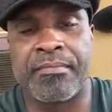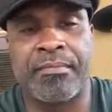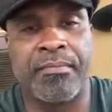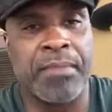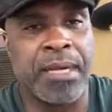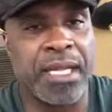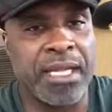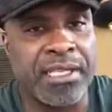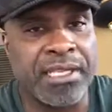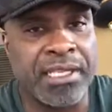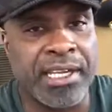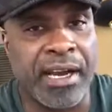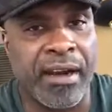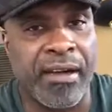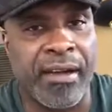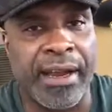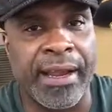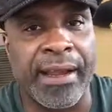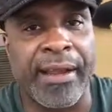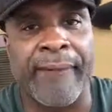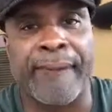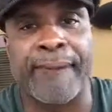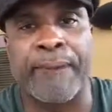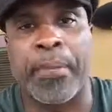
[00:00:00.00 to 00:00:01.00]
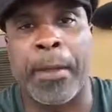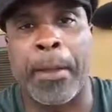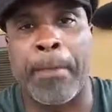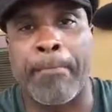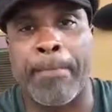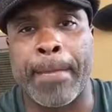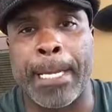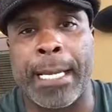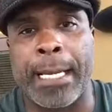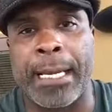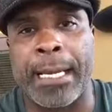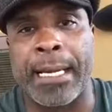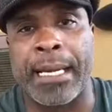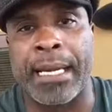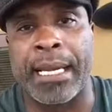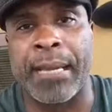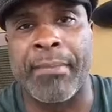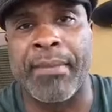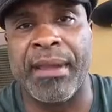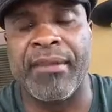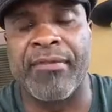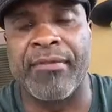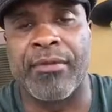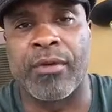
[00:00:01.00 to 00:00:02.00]
military, it
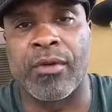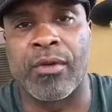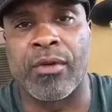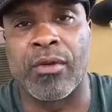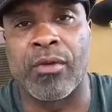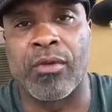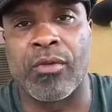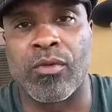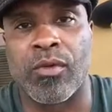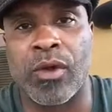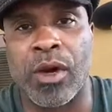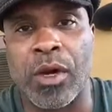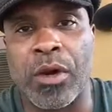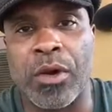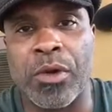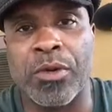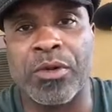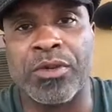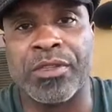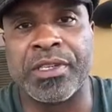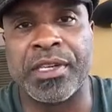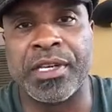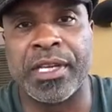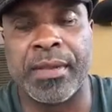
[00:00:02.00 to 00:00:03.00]
could be for roads,